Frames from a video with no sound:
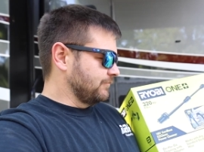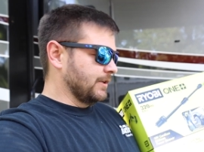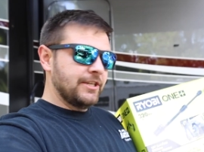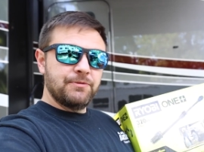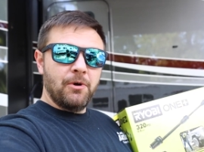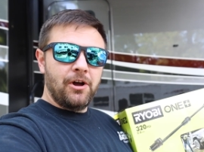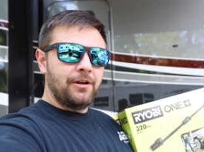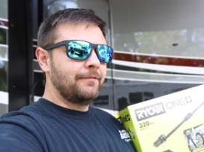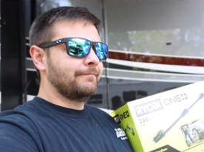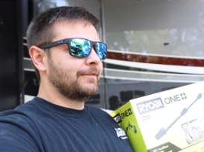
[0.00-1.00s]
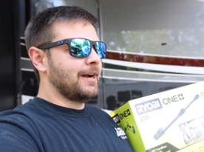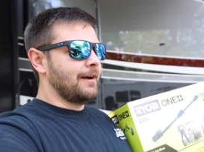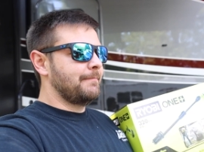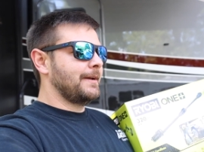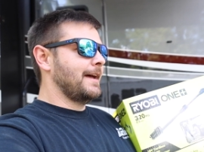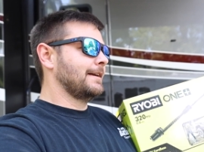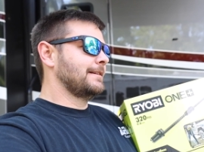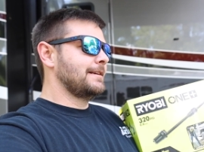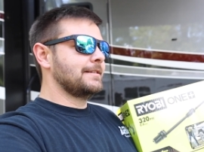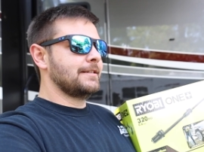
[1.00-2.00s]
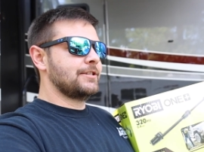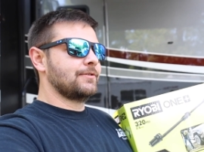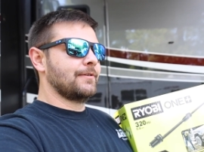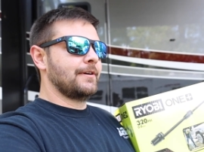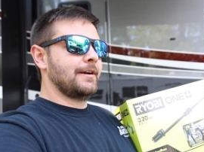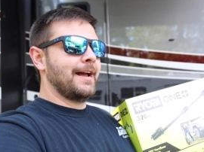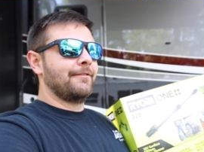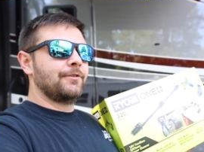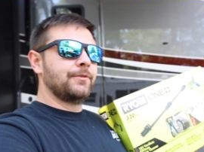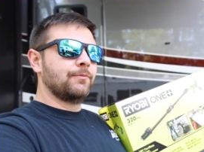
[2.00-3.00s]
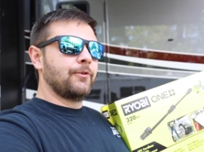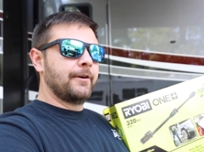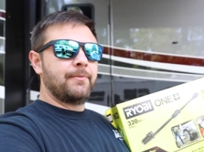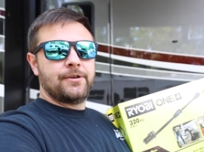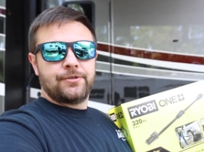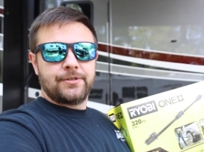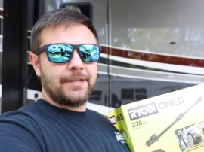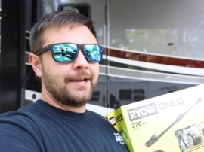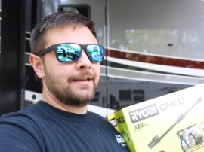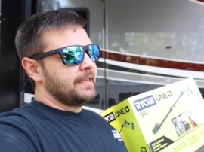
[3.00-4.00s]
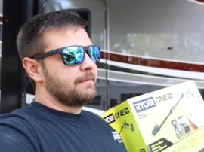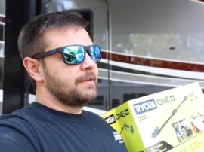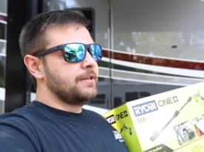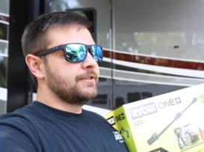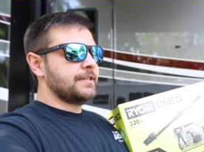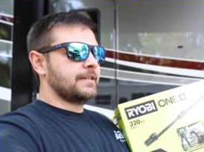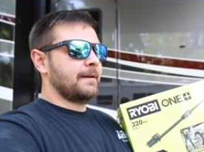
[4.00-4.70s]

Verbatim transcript: Really small, compact, easily stored. I don't know what the water pressure is like. It can be used in a